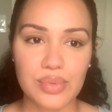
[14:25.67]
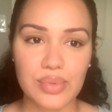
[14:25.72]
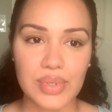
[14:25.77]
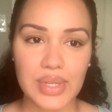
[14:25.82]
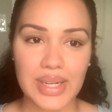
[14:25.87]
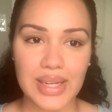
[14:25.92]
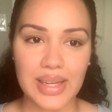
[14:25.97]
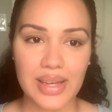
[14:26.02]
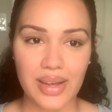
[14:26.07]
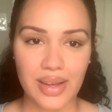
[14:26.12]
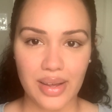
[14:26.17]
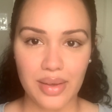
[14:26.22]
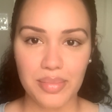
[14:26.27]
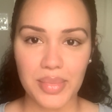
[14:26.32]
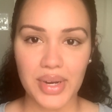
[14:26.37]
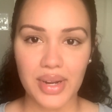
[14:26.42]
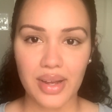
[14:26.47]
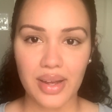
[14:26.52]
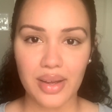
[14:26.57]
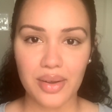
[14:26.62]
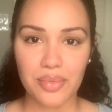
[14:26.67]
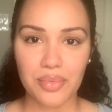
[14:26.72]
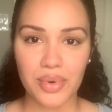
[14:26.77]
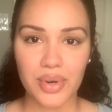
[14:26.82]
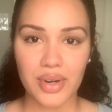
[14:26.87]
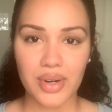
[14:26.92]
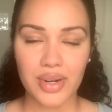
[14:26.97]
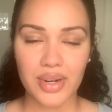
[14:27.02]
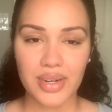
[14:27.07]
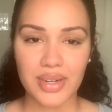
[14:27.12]
Cam and I
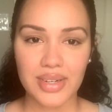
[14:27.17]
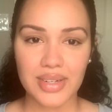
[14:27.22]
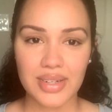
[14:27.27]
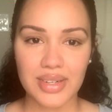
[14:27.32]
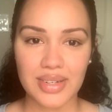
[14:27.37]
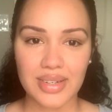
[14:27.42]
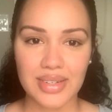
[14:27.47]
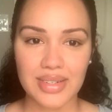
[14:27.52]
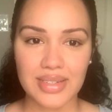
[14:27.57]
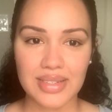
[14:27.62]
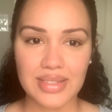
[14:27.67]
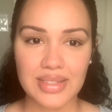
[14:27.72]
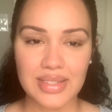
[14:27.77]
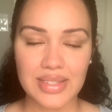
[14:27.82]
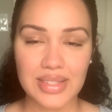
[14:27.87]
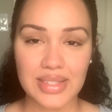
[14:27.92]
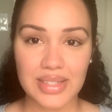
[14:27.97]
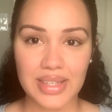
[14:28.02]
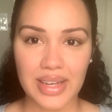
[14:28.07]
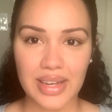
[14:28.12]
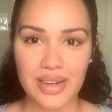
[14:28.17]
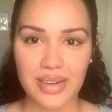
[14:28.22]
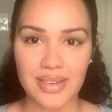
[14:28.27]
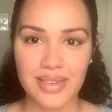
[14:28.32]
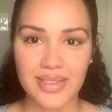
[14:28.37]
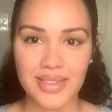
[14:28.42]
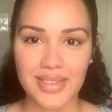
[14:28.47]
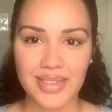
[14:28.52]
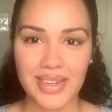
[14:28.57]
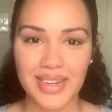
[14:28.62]
were
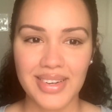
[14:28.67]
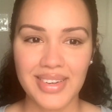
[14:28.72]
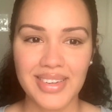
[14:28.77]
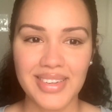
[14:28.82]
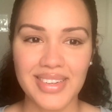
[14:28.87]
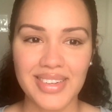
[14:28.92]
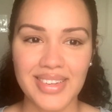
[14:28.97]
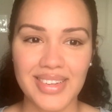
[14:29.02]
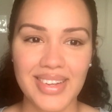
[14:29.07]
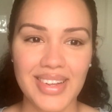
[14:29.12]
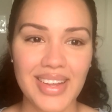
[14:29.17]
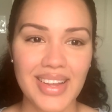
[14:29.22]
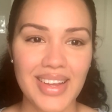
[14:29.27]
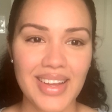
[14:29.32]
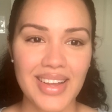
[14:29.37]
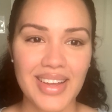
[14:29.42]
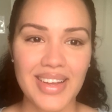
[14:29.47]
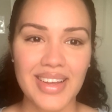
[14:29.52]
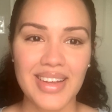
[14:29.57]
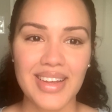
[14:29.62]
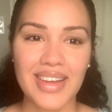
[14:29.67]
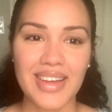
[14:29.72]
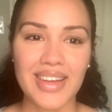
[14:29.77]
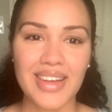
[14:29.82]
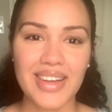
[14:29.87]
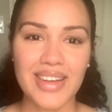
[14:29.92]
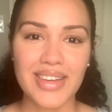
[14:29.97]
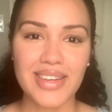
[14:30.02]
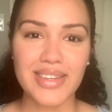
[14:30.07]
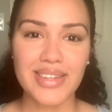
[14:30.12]
scared
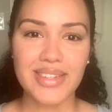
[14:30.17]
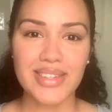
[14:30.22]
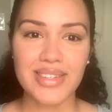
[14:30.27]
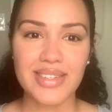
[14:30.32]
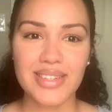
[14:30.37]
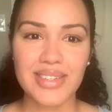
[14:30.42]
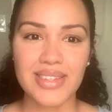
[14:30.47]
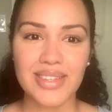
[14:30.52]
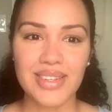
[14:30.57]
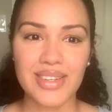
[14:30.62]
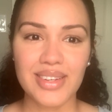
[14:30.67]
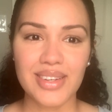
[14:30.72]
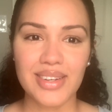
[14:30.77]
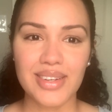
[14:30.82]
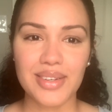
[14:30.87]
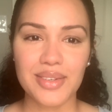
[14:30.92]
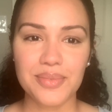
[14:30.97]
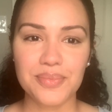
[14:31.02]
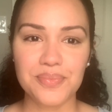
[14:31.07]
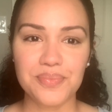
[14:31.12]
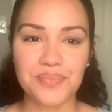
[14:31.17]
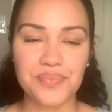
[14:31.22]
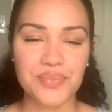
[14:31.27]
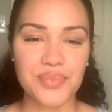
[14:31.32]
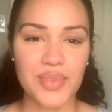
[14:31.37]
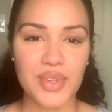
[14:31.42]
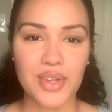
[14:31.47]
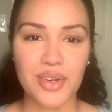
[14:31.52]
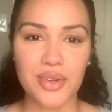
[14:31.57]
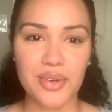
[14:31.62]
and,
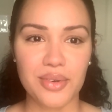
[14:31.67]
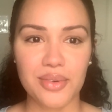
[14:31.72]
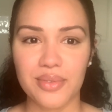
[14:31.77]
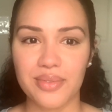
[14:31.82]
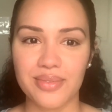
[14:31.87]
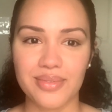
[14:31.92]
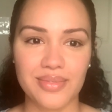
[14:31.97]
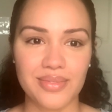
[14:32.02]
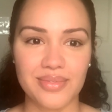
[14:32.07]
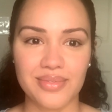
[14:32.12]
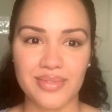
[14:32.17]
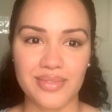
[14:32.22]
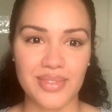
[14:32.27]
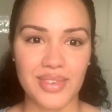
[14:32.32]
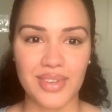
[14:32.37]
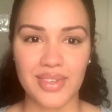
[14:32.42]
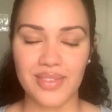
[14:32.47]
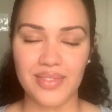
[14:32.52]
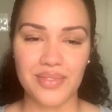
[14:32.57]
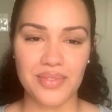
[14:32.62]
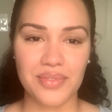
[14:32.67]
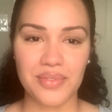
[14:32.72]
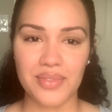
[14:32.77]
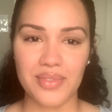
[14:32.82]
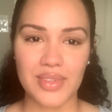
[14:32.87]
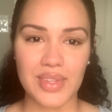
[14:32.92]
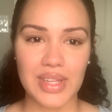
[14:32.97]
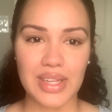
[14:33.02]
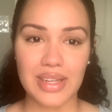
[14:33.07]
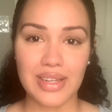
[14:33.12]
you know,
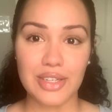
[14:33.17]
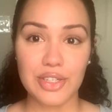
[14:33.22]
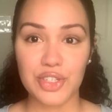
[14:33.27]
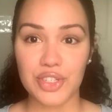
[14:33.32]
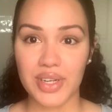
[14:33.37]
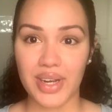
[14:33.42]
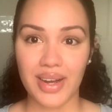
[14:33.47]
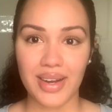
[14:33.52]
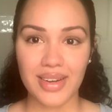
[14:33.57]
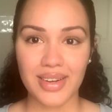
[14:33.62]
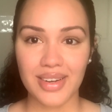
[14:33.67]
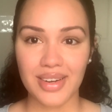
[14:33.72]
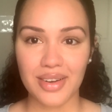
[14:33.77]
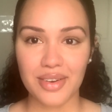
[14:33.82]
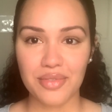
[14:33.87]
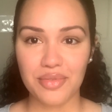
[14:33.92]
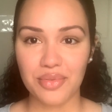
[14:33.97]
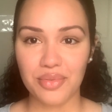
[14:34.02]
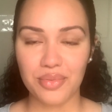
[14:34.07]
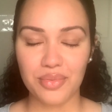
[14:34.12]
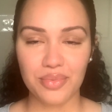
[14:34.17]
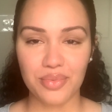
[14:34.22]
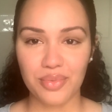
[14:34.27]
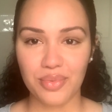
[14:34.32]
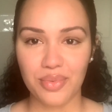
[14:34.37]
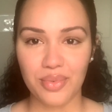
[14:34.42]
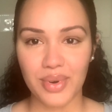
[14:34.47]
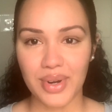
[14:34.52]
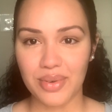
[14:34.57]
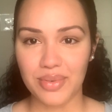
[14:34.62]
in shock of
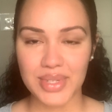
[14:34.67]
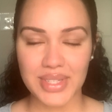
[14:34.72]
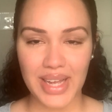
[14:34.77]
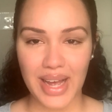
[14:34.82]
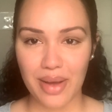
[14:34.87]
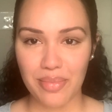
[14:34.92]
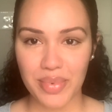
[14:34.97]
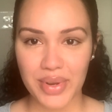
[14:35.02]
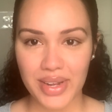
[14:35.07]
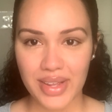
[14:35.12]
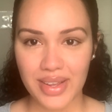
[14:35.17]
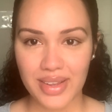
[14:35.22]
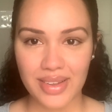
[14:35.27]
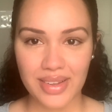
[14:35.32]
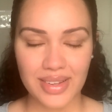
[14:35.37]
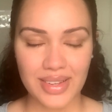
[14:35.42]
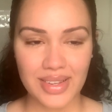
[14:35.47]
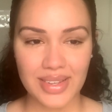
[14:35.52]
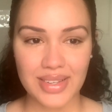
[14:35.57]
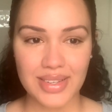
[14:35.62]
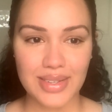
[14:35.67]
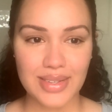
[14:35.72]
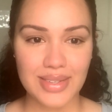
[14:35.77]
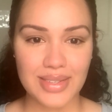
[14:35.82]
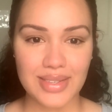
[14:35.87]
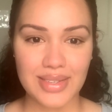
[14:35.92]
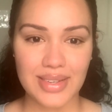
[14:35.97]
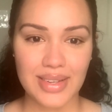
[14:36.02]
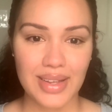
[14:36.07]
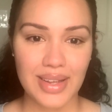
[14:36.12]
what was happening
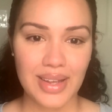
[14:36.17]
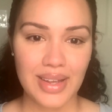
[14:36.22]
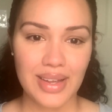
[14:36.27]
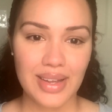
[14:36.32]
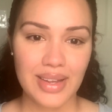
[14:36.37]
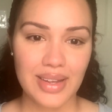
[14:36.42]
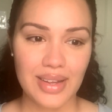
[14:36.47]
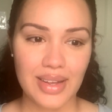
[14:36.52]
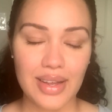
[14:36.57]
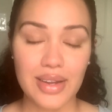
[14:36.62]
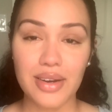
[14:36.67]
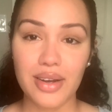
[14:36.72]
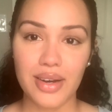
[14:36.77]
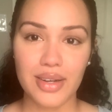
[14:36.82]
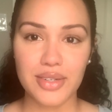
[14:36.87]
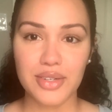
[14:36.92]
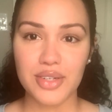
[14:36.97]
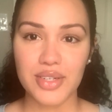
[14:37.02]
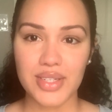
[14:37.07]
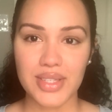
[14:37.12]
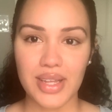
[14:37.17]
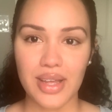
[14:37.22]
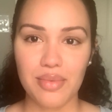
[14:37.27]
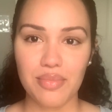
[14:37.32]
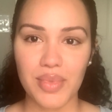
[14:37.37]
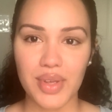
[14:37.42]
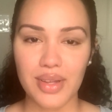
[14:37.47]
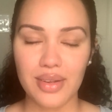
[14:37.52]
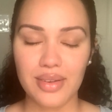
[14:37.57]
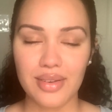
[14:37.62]
is an
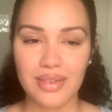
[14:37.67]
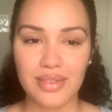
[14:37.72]
understatement.